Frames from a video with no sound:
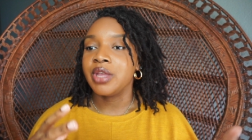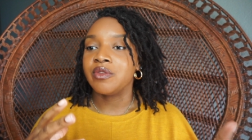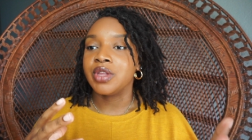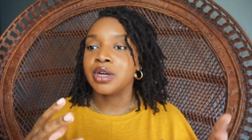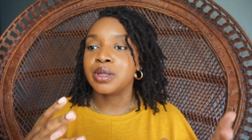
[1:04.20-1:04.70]
if
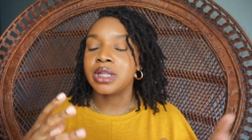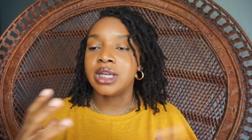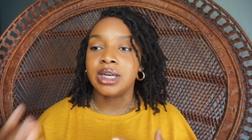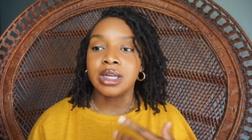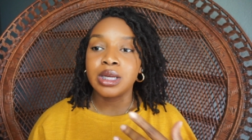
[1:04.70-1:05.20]
there is
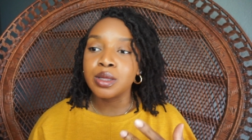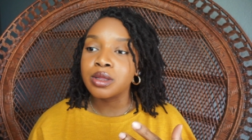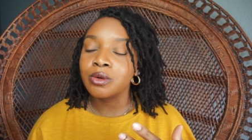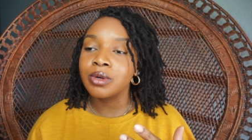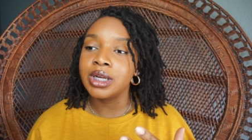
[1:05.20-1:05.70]
any
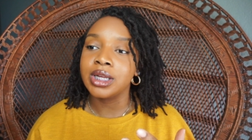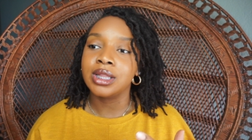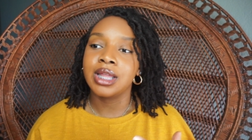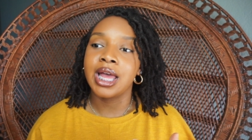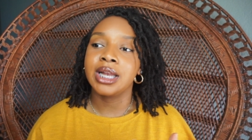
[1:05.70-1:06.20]
history
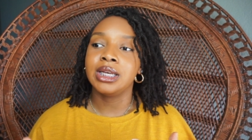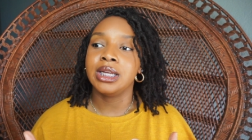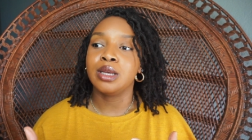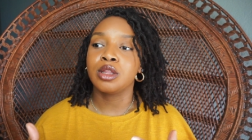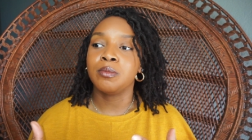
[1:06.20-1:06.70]
that
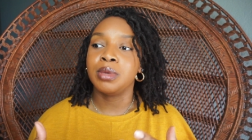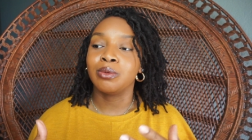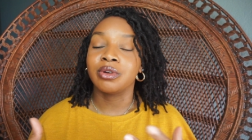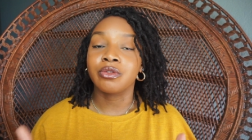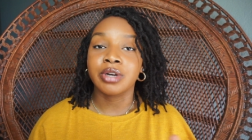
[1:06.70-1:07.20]
needs to be
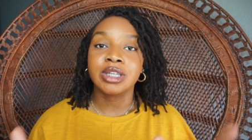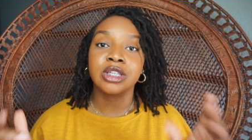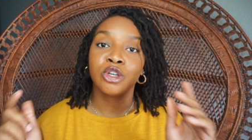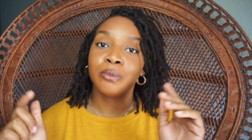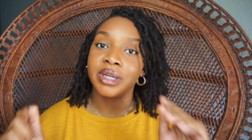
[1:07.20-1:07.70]
refreshed,
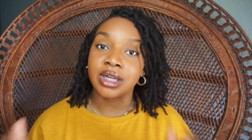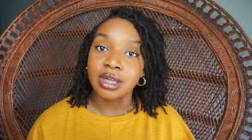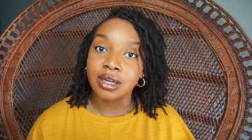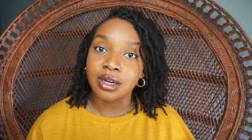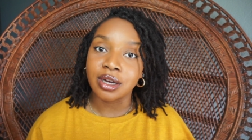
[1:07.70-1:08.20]
it'll be
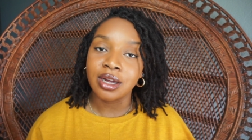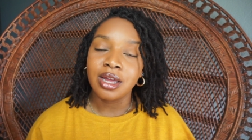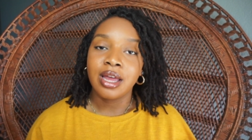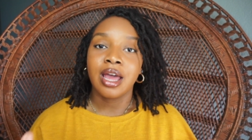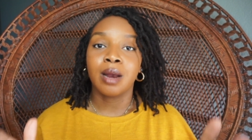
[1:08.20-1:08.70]
here.
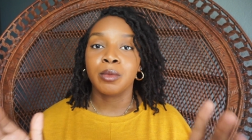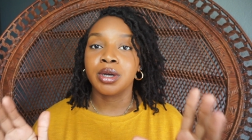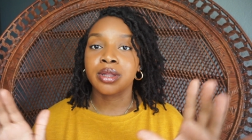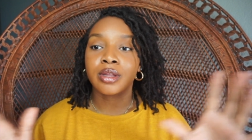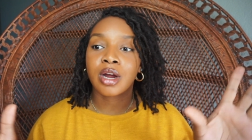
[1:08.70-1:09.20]
And I'm gonna
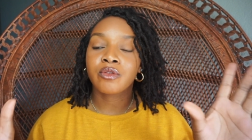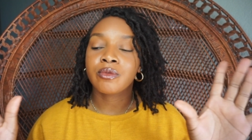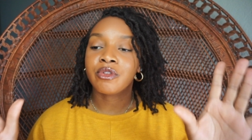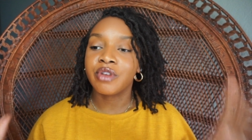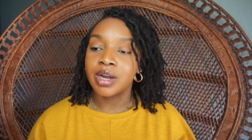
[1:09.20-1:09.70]
start from
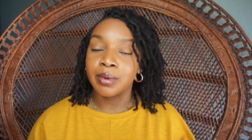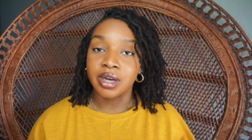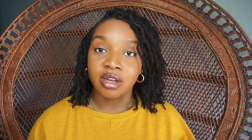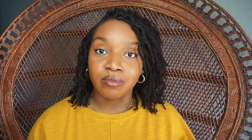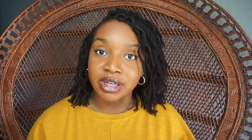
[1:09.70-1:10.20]
the very
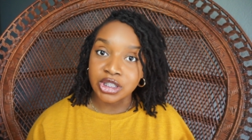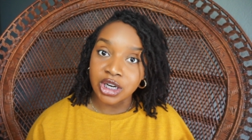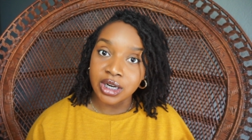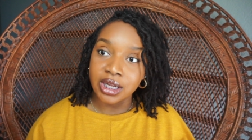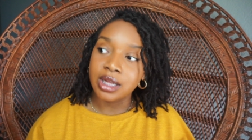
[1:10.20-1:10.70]
beginning of my
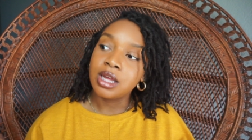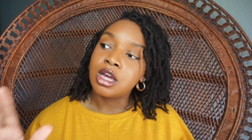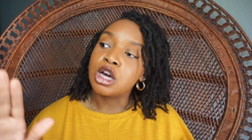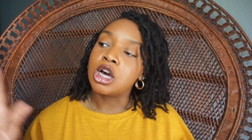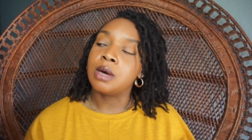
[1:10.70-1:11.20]
journey
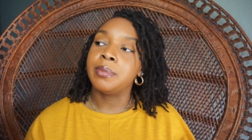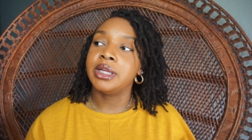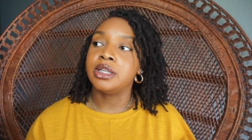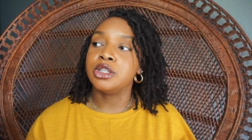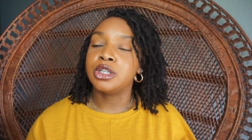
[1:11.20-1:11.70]
up
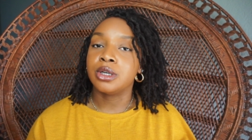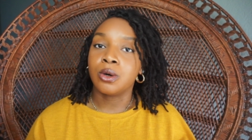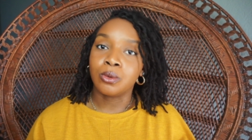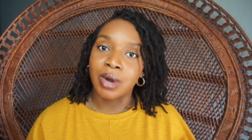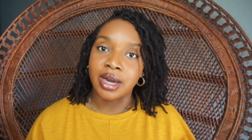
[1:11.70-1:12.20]
until
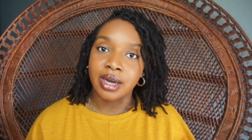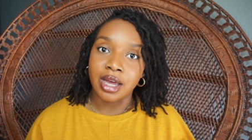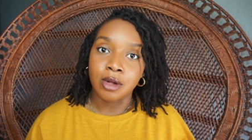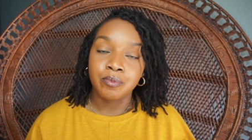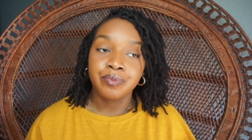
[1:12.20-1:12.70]
right now.